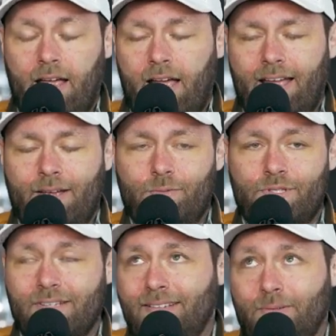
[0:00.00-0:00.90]
I
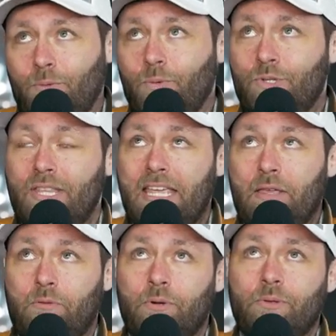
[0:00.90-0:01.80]
was thinking
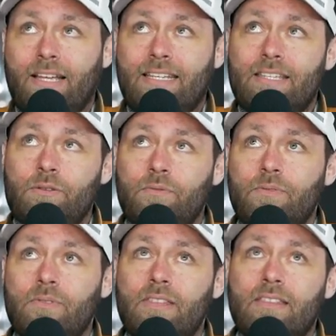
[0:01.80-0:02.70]
through like
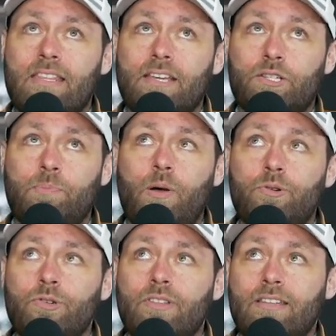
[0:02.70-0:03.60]
the
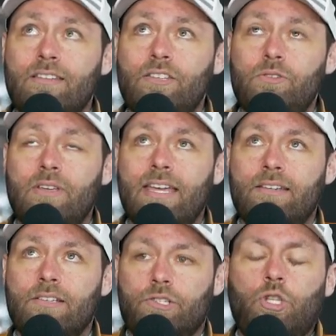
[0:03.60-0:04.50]
exposure that you get
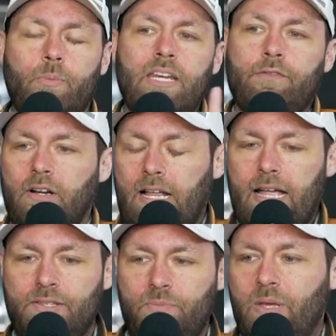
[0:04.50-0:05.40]
to so many different
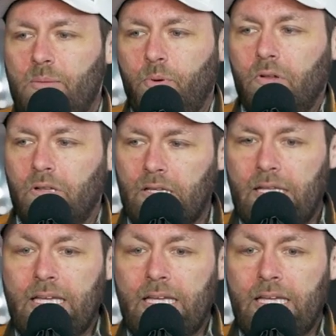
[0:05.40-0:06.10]
kinds of people,